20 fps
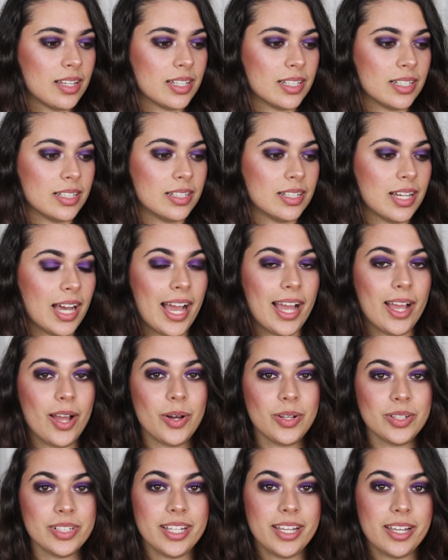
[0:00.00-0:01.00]
I
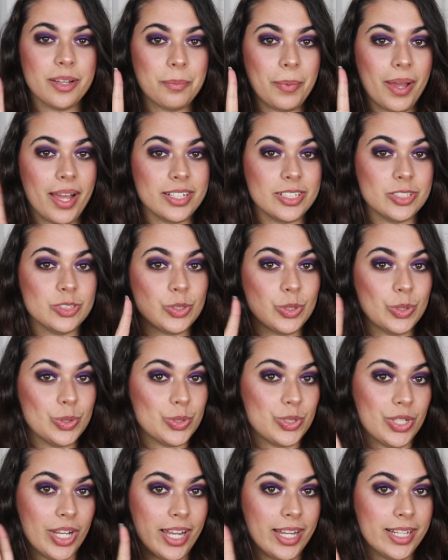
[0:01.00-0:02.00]
only hit pan in
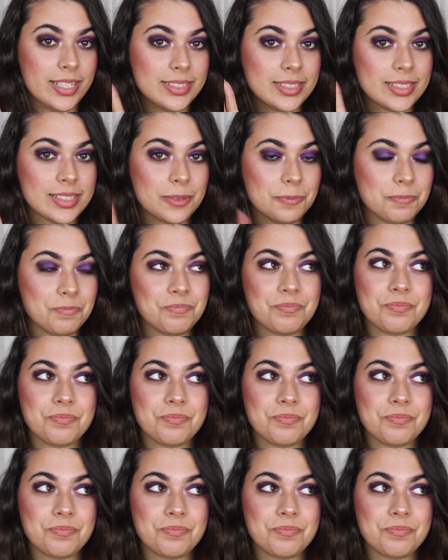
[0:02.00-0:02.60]
2 shades.